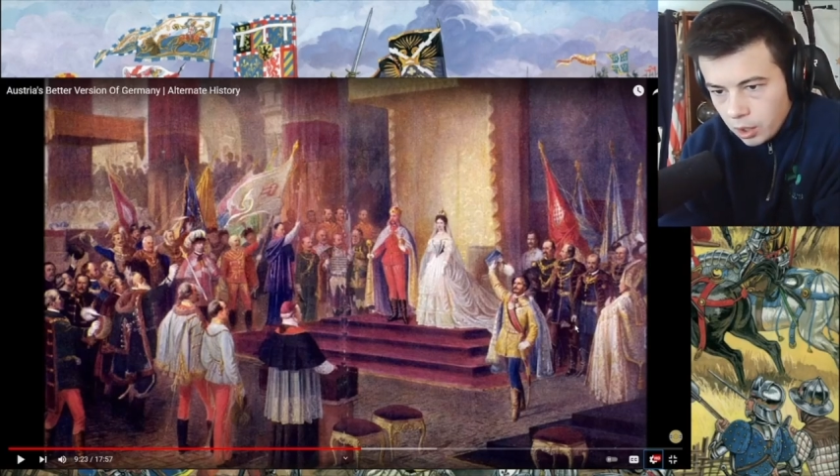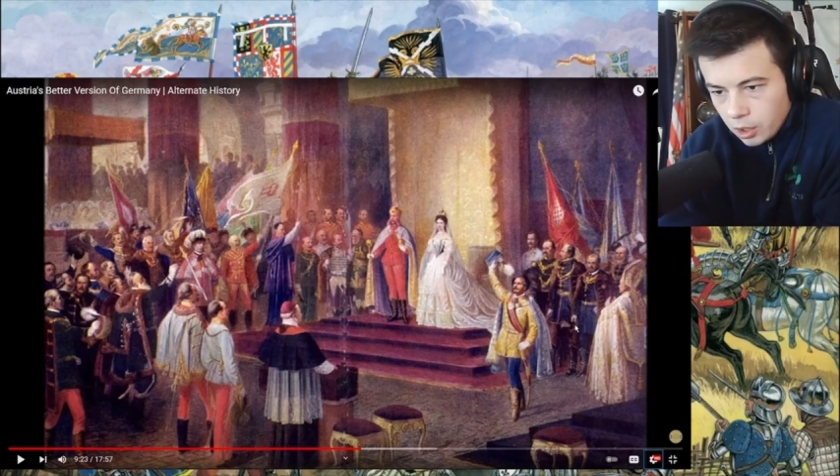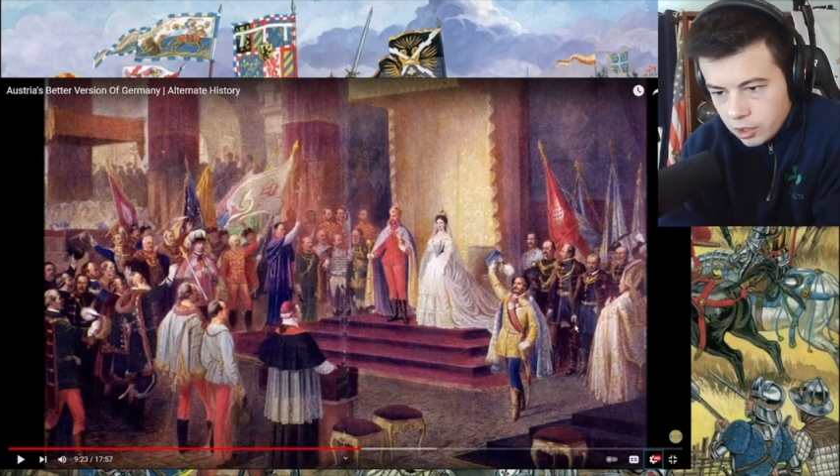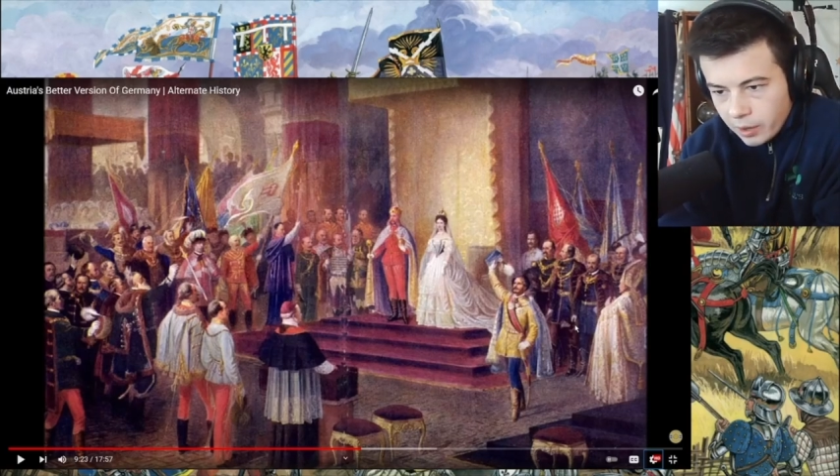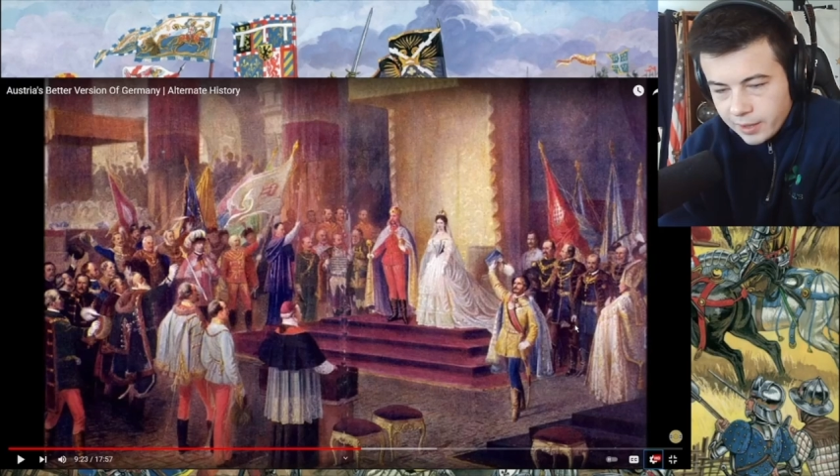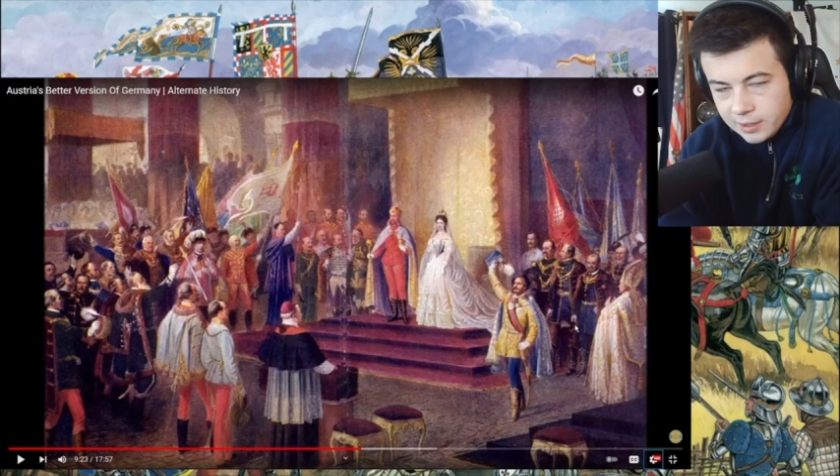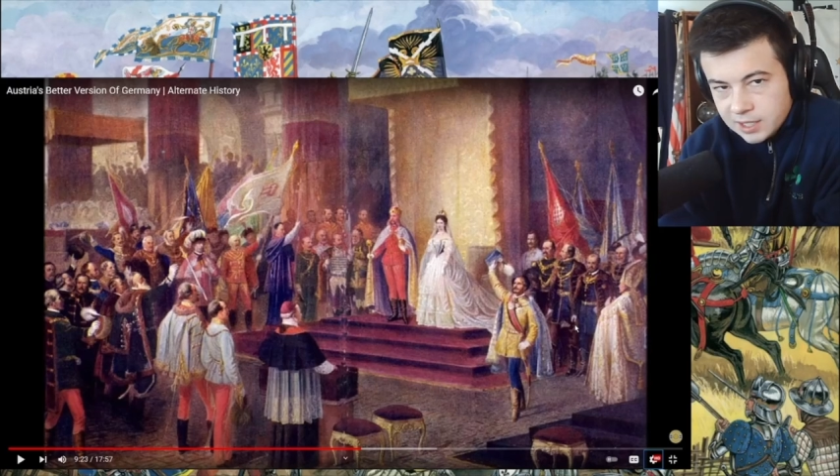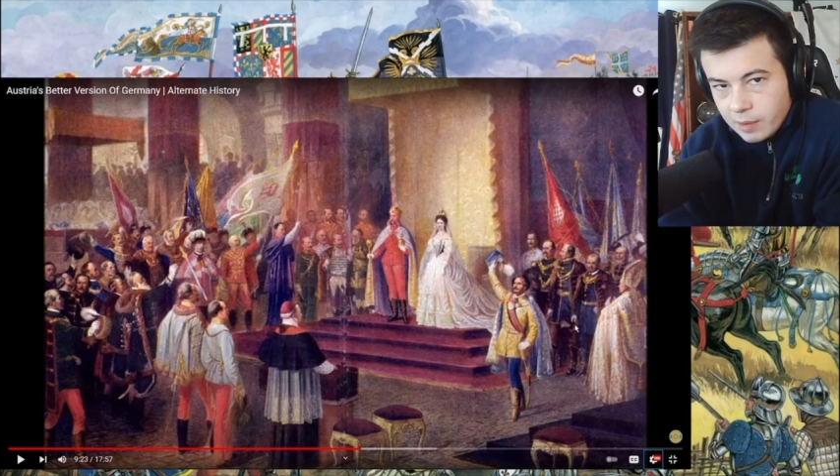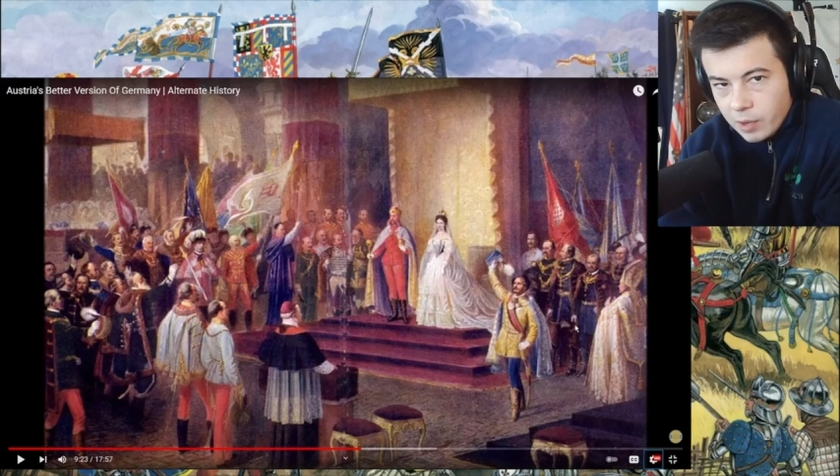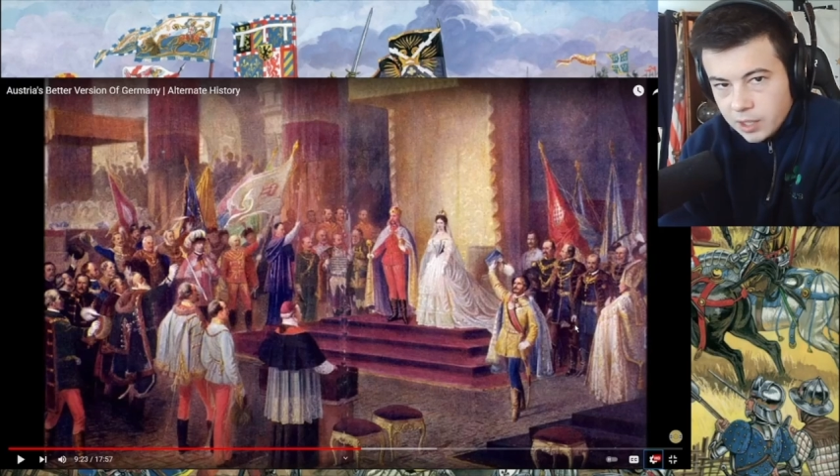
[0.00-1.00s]
you know, had the
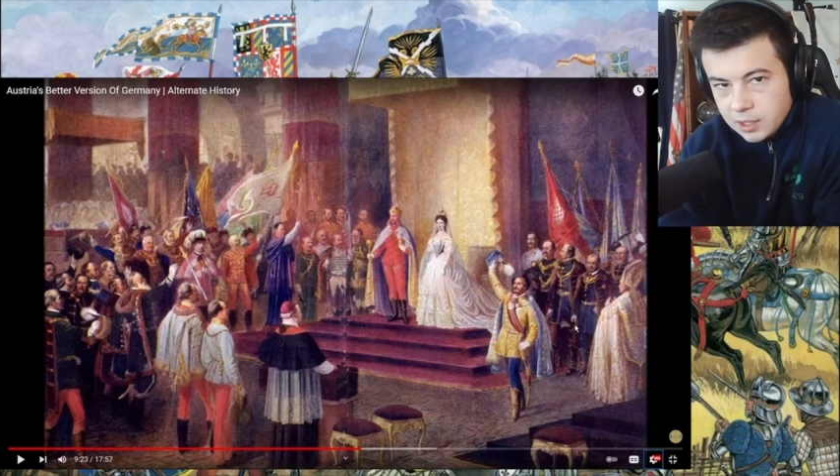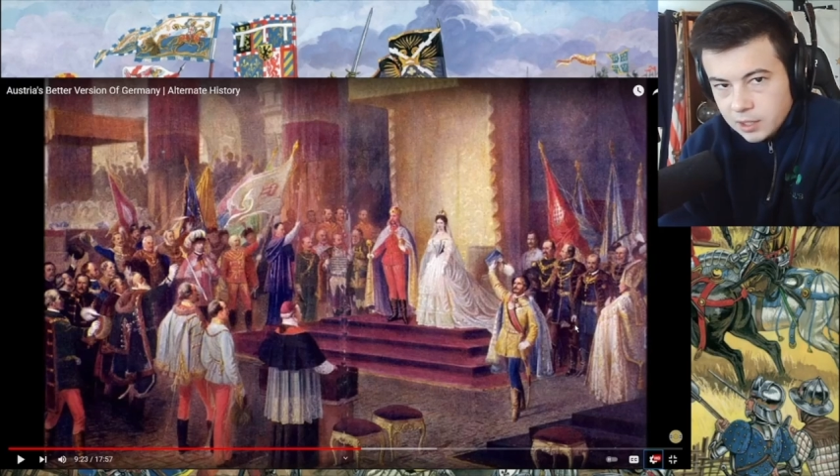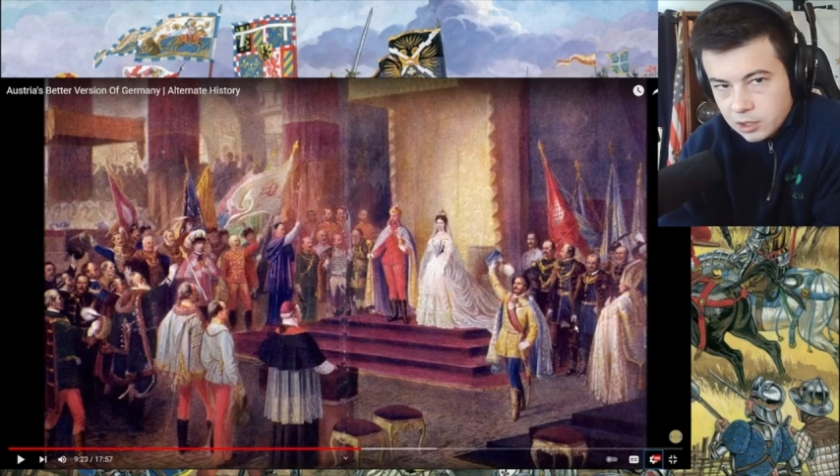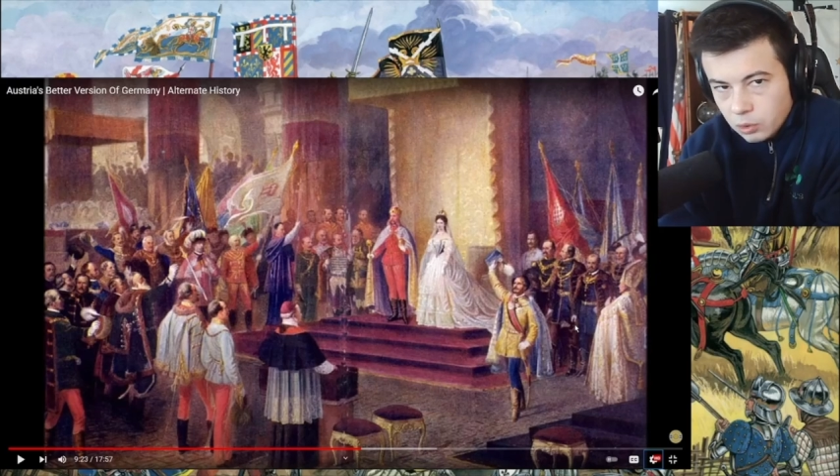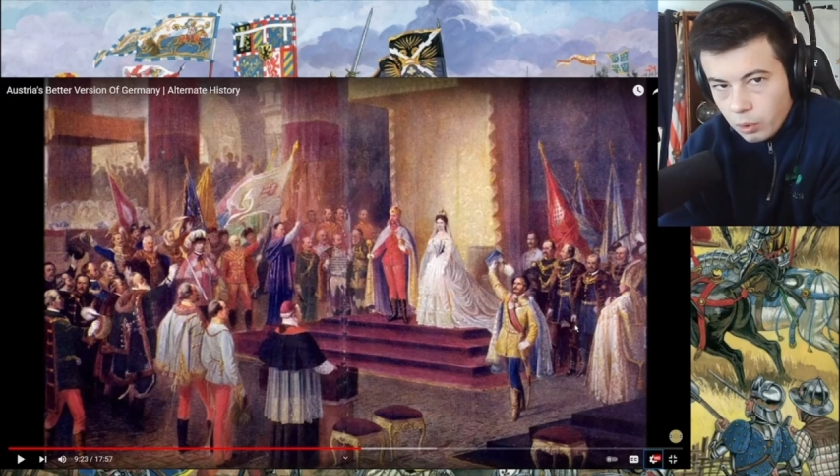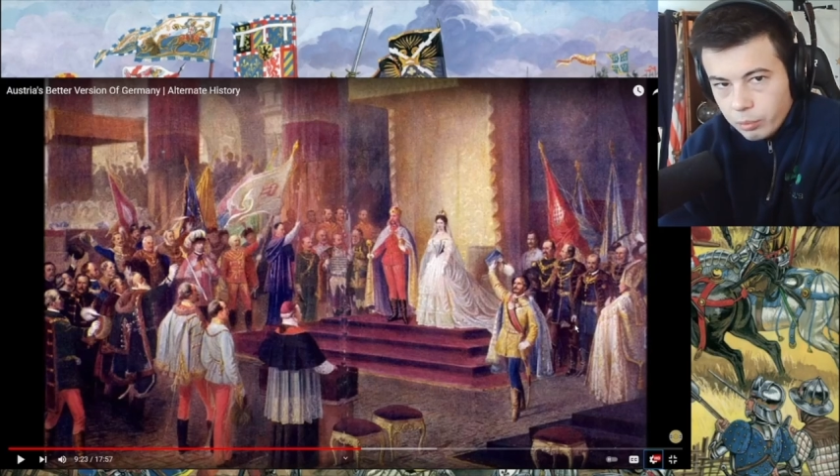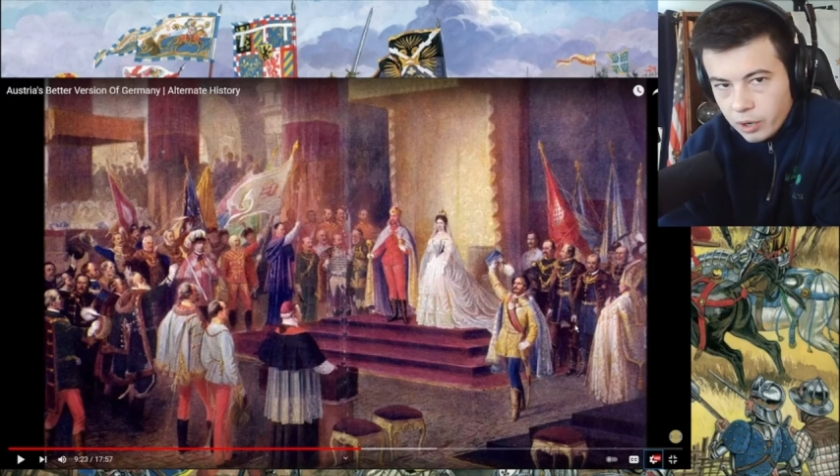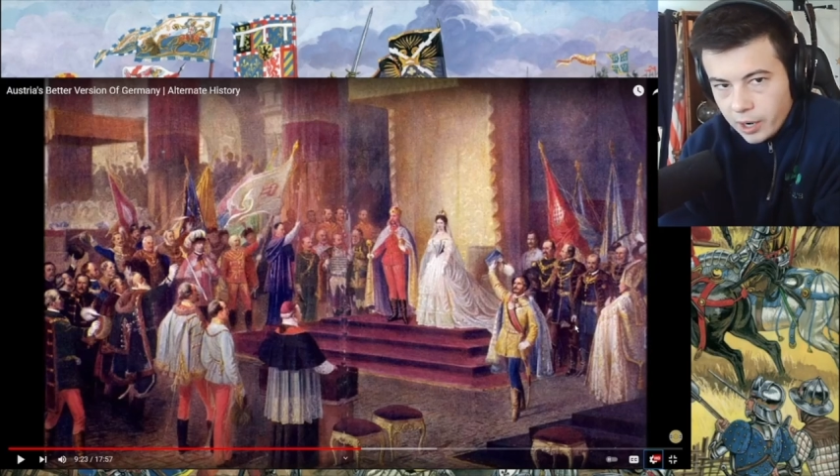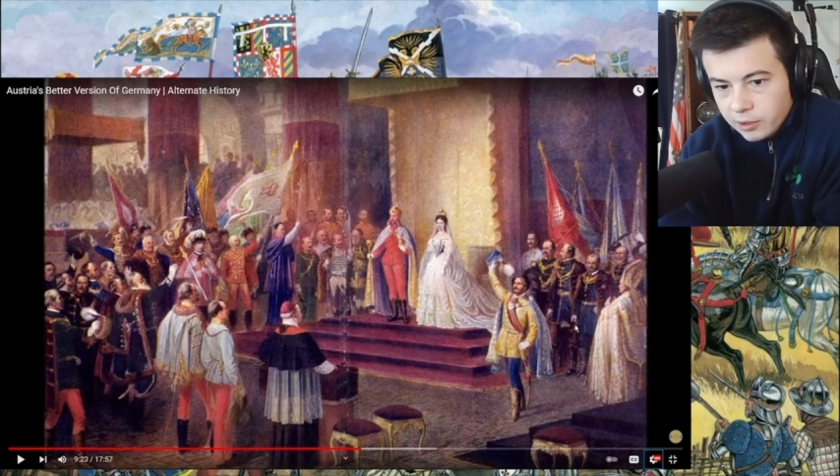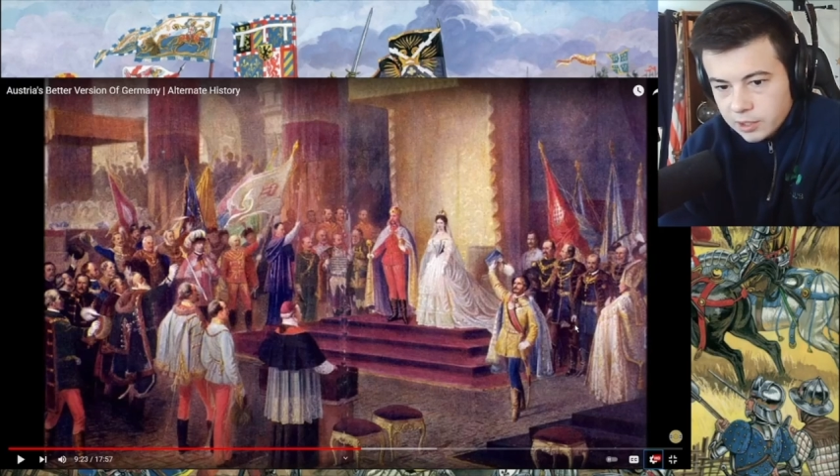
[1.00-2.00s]
same idea as the one
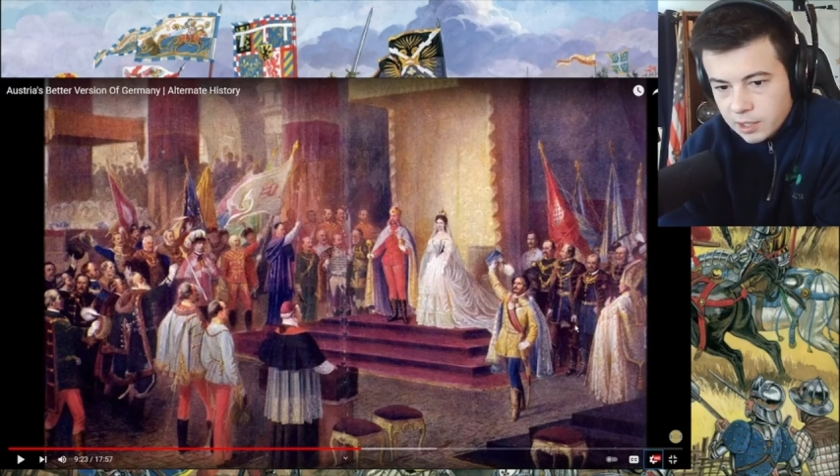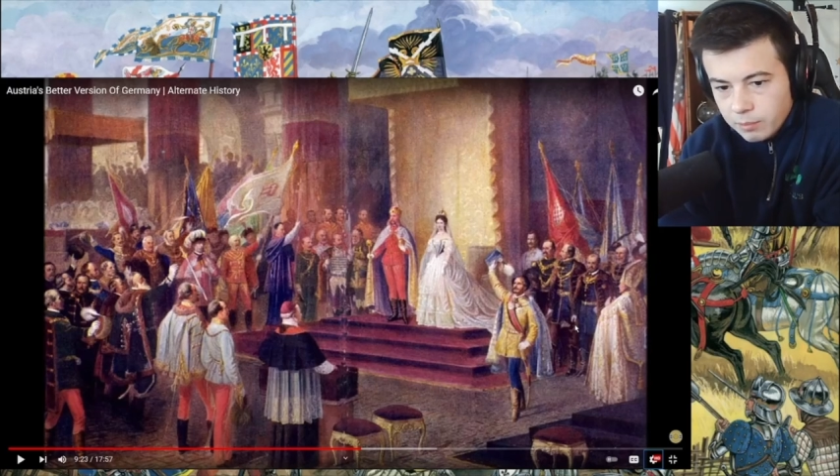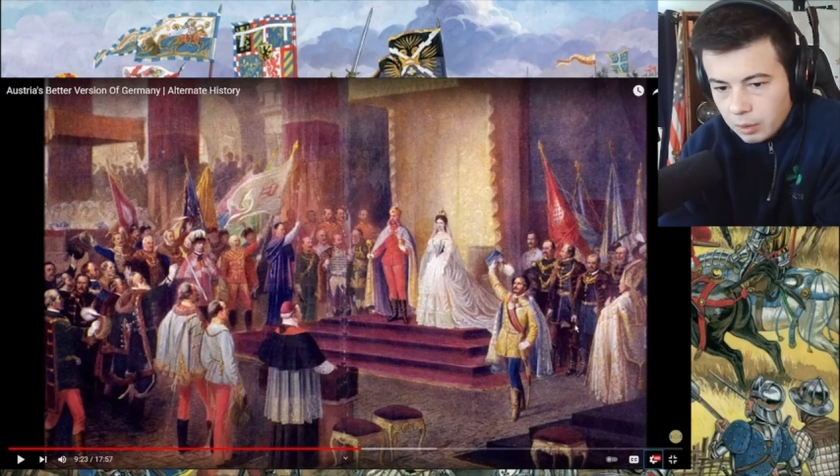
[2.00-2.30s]
prior to him,